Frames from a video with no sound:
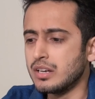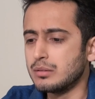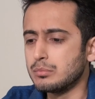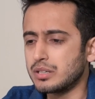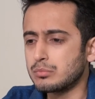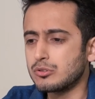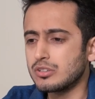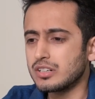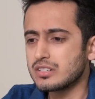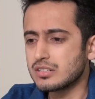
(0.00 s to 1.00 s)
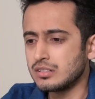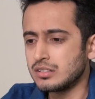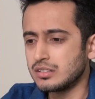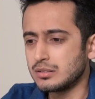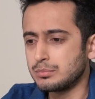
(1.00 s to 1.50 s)
but more or less
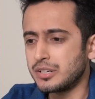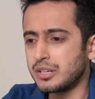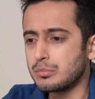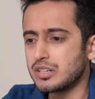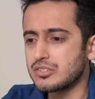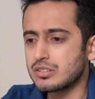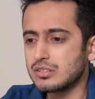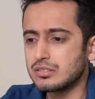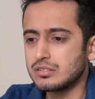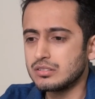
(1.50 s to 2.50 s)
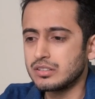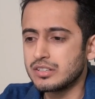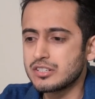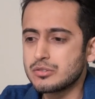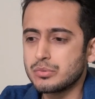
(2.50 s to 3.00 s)
pretty much
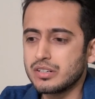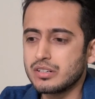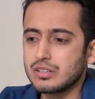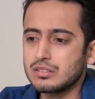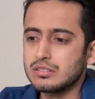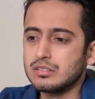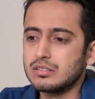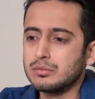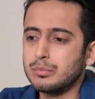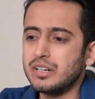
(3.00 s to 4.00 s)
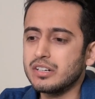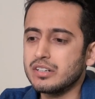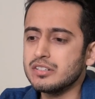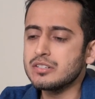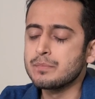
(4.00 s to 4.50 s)
this is where the meat
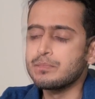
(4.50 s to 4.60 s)
is.